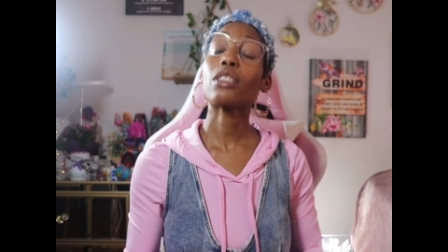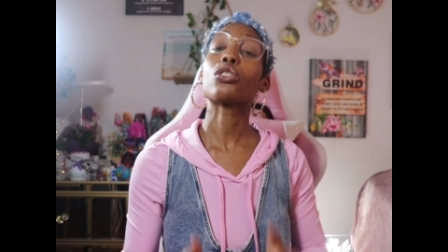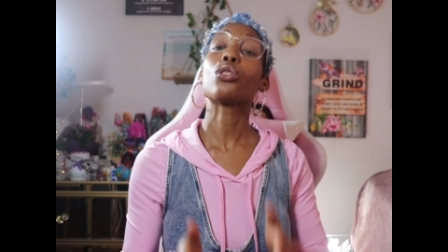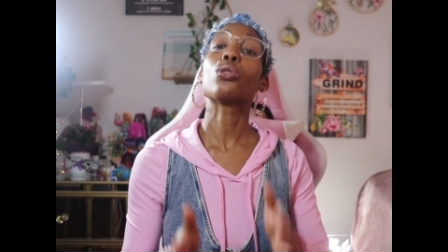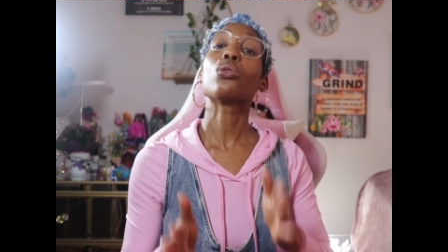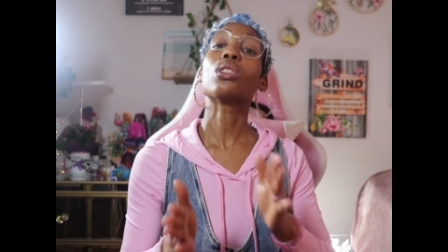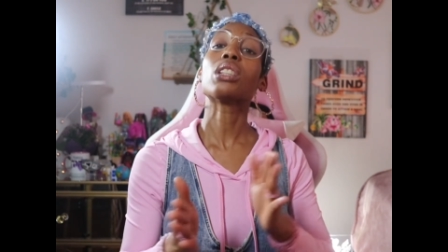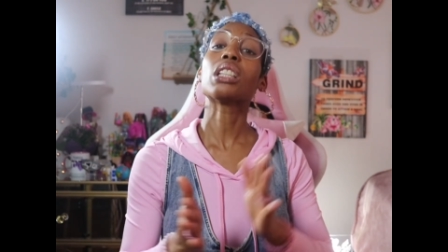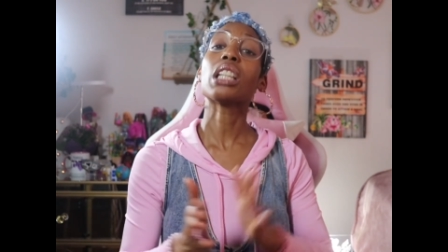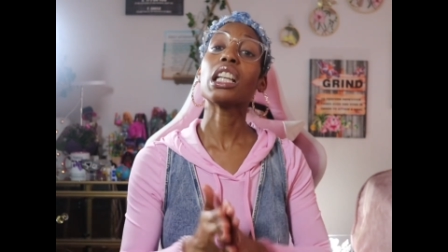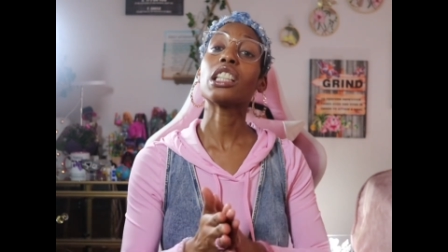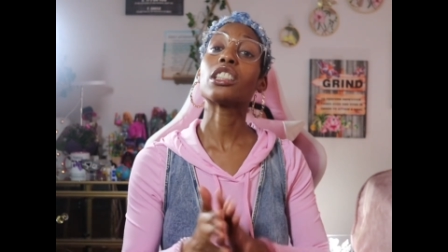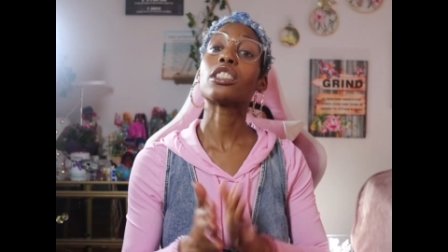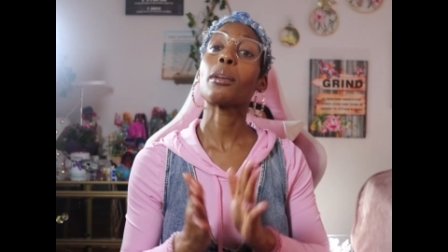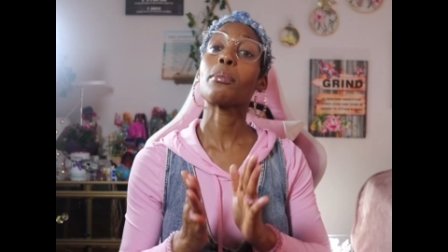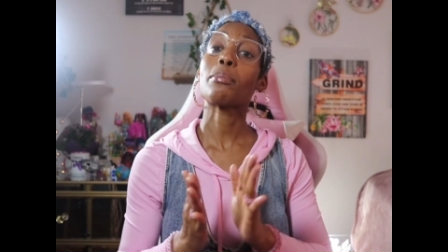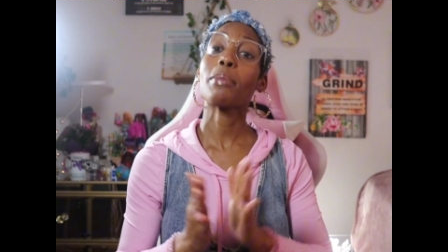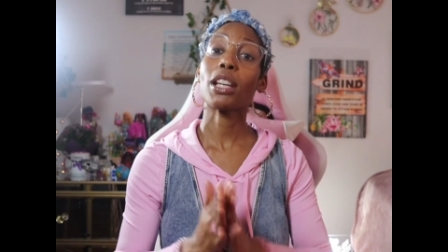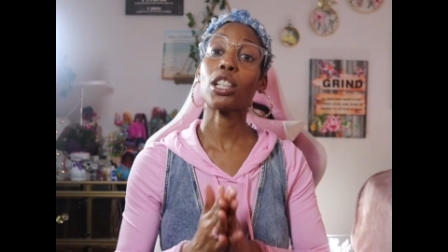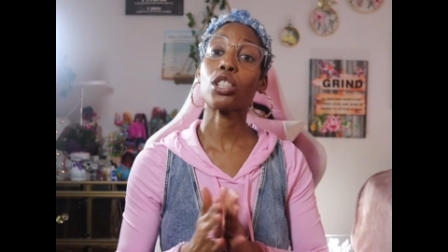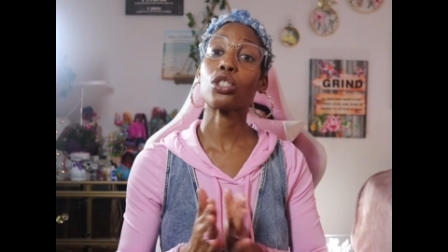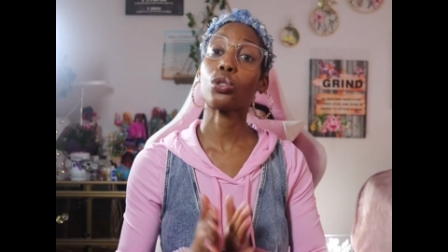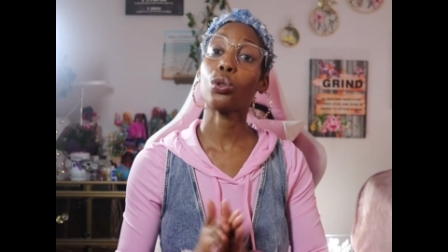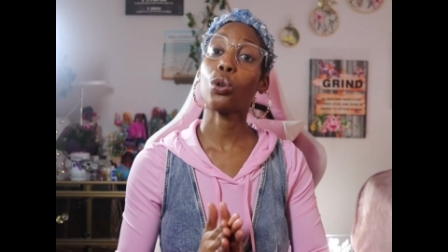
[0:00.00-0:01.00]
you need to
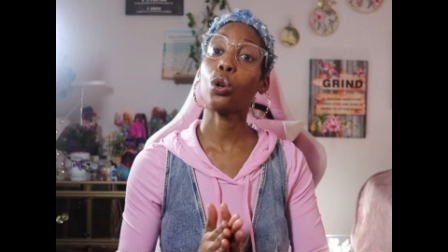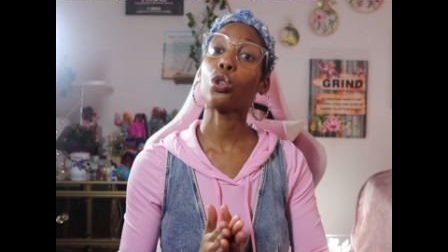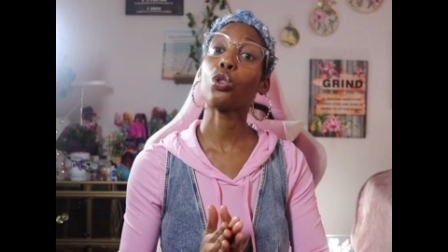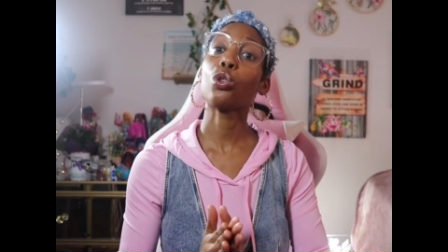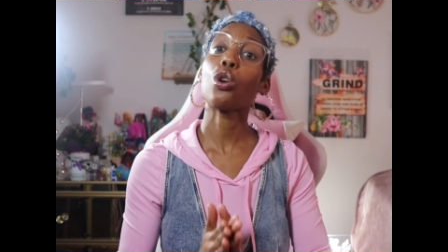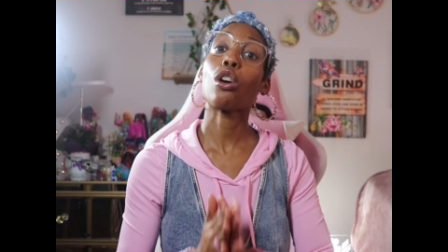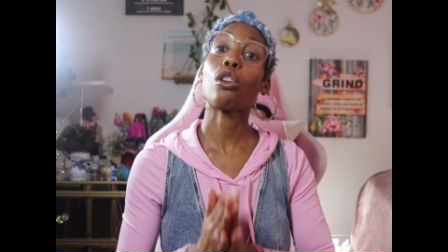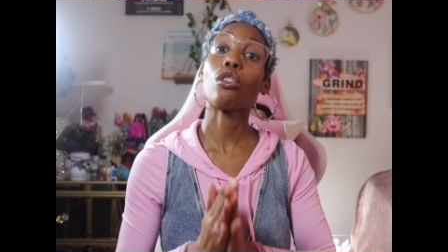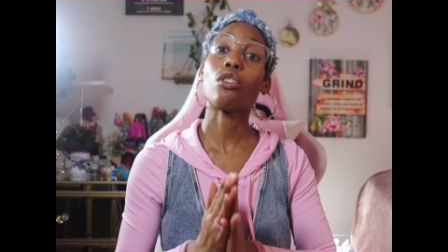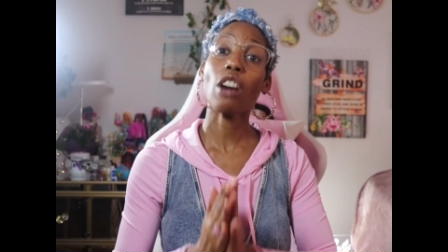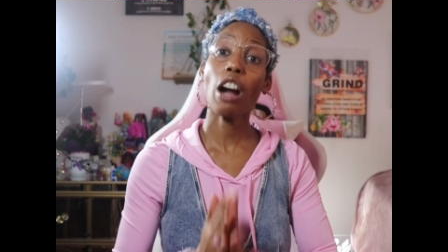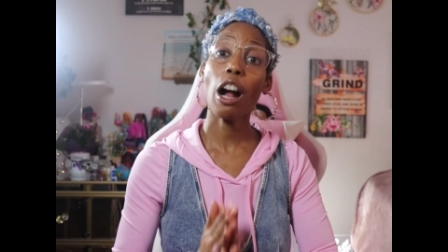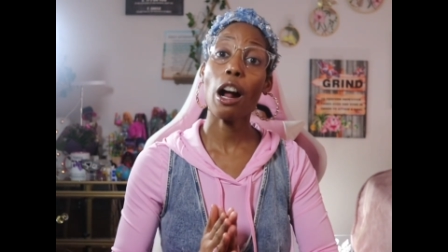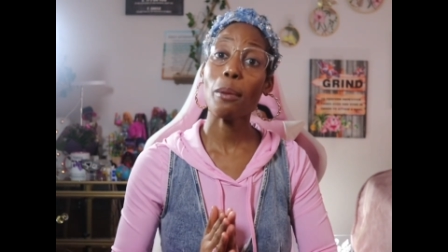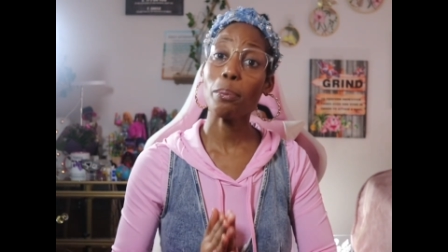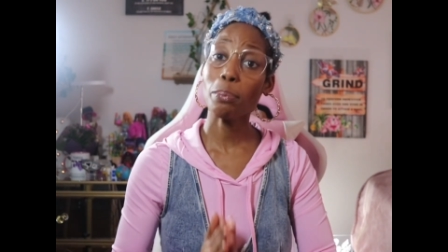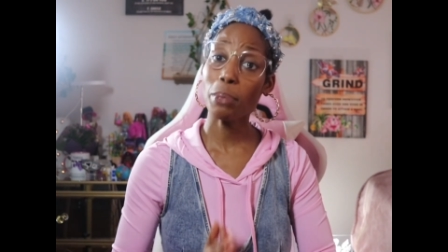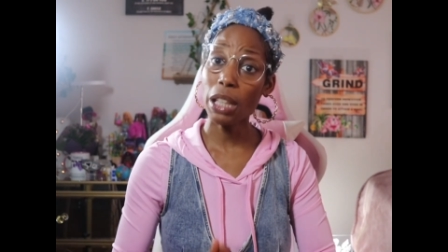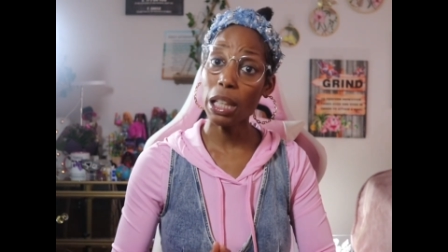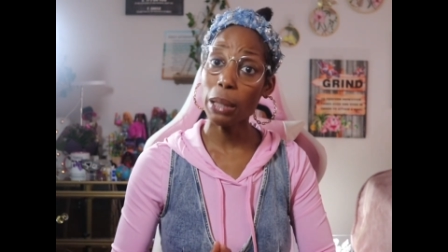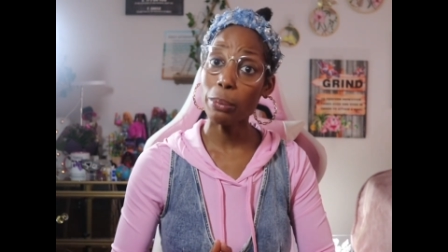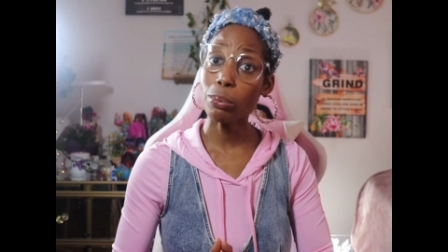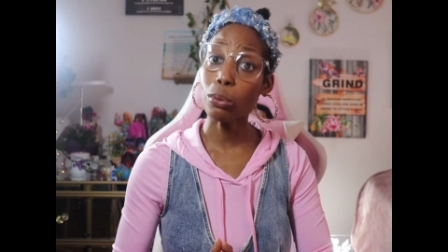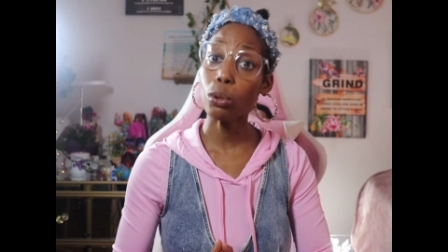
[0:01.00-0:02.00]
make sure you're around
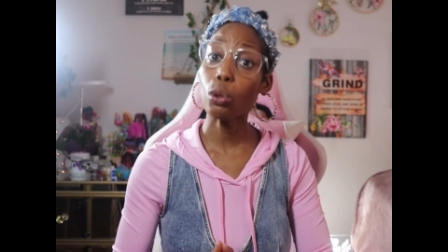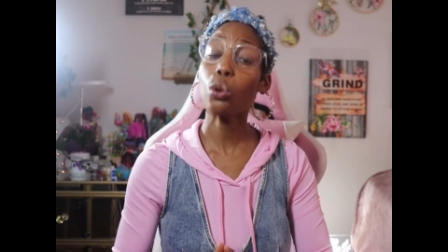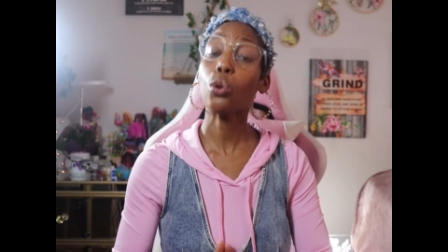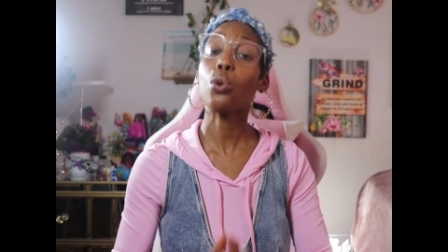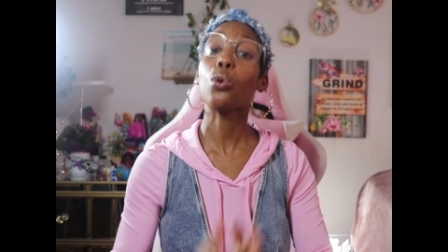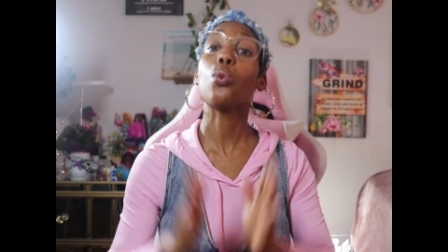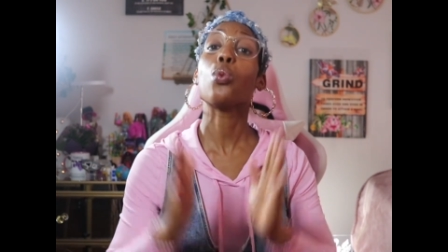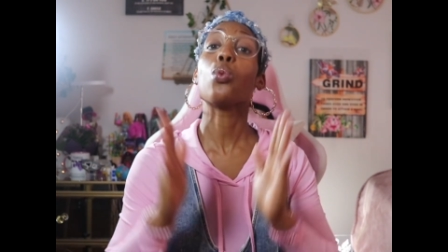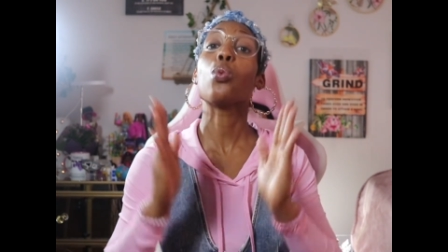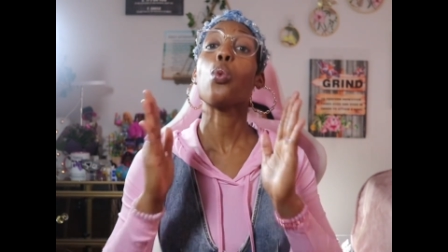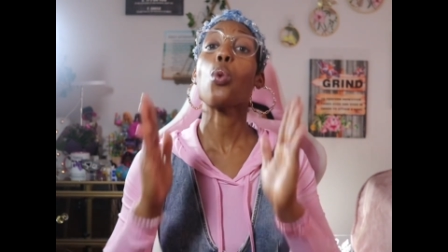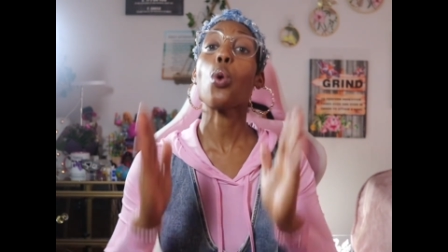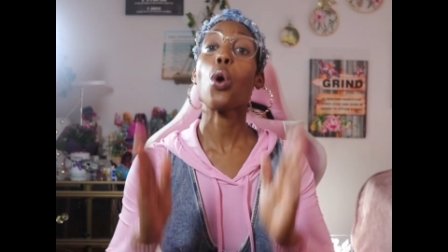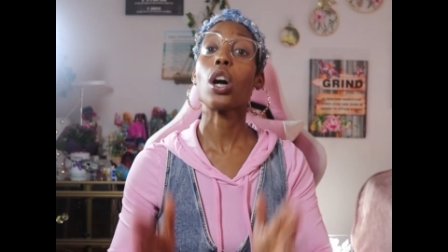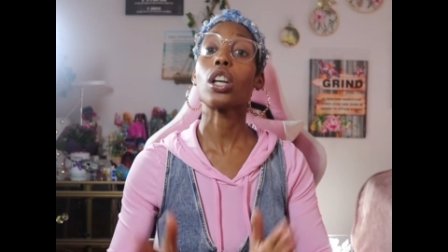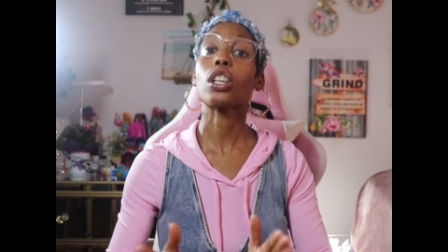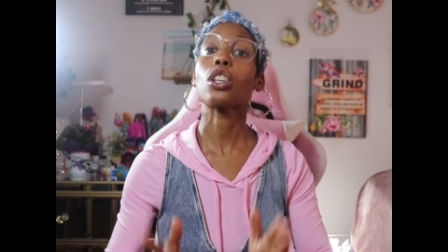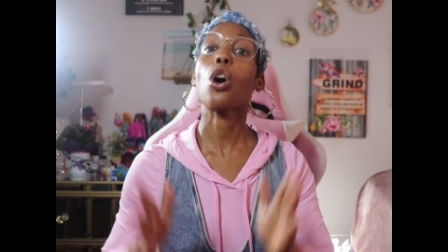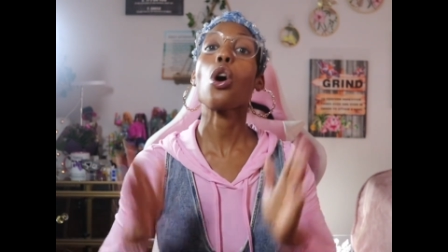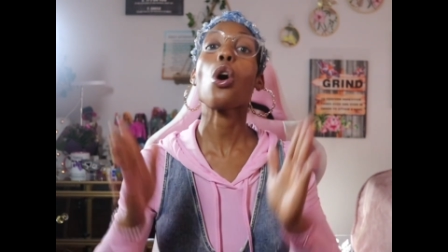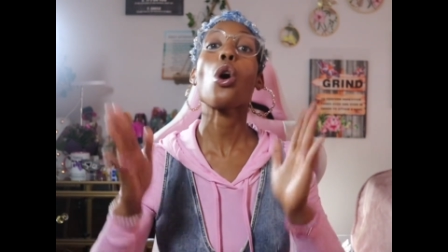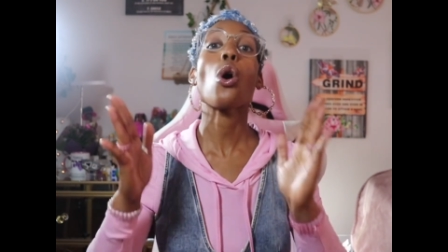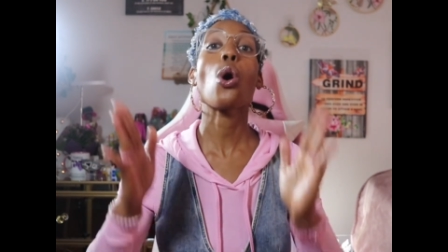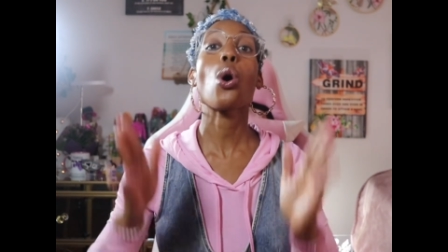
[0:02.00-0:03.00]
people who want
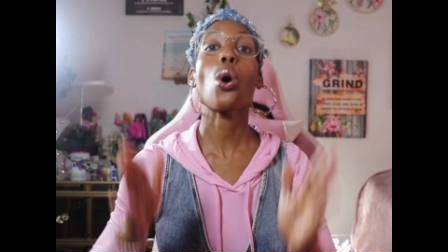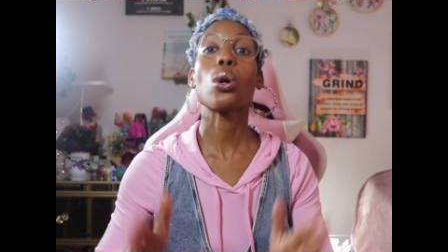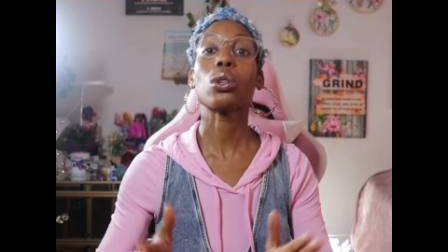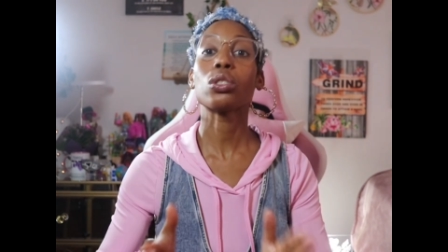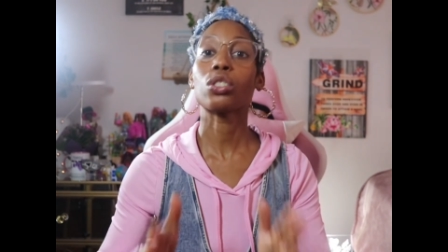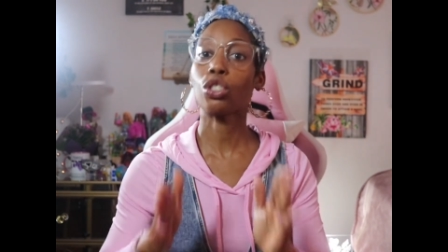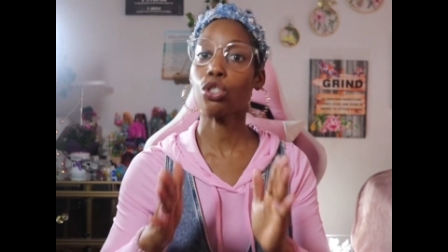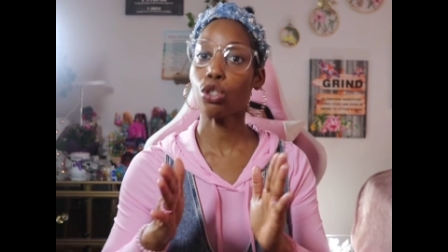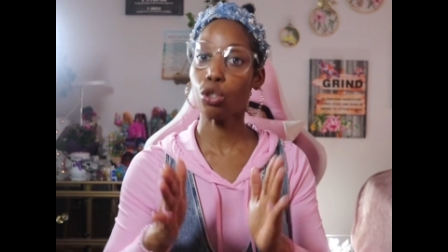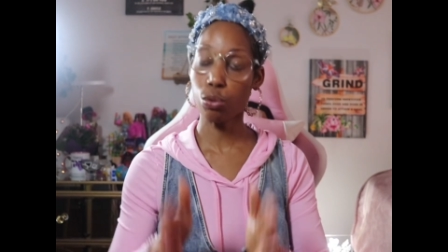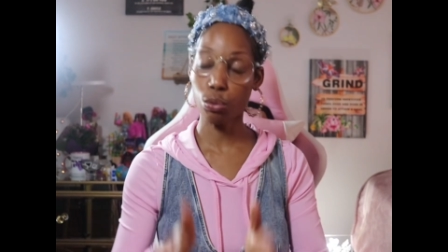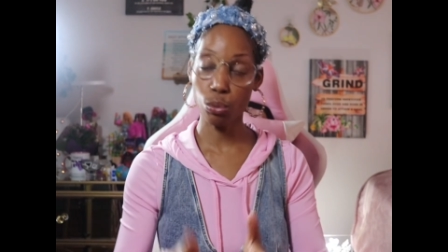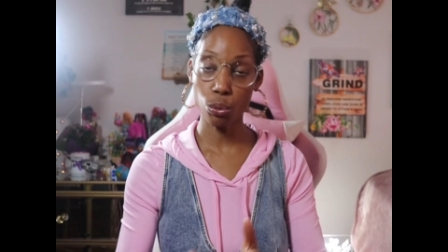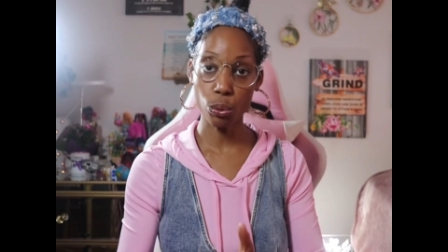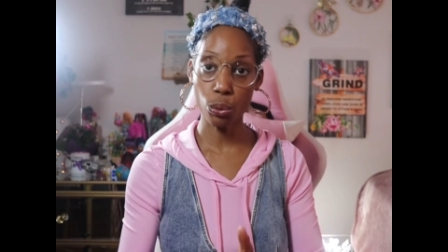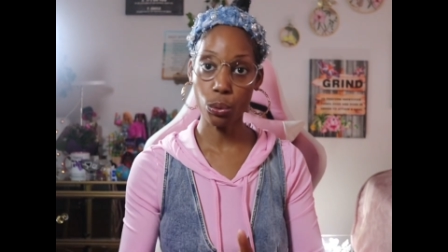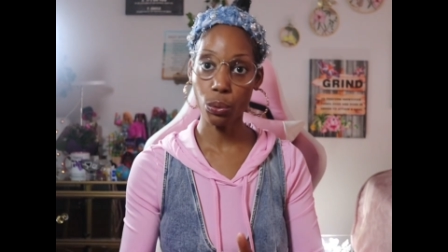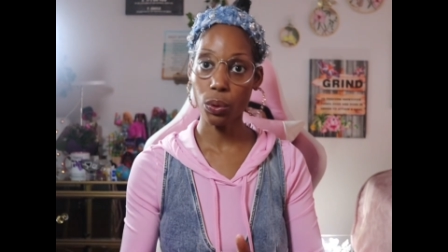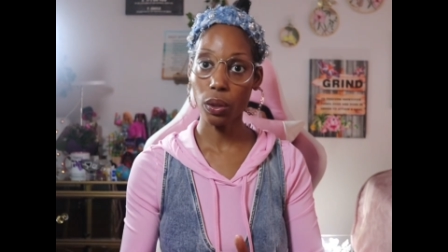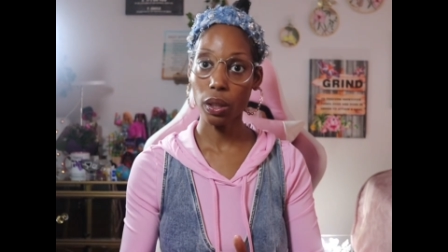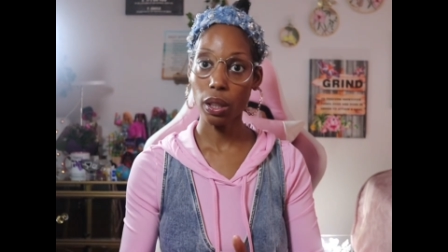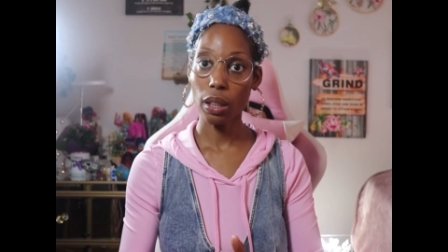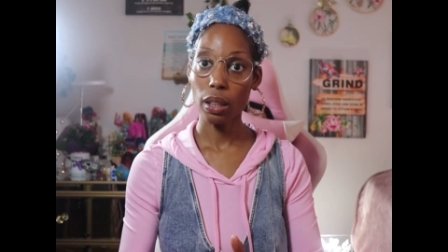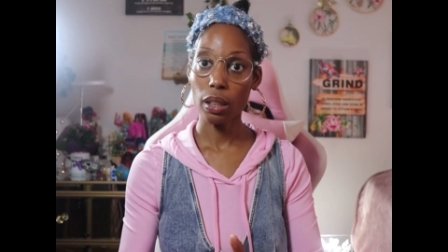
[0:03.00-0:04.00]
all the truth.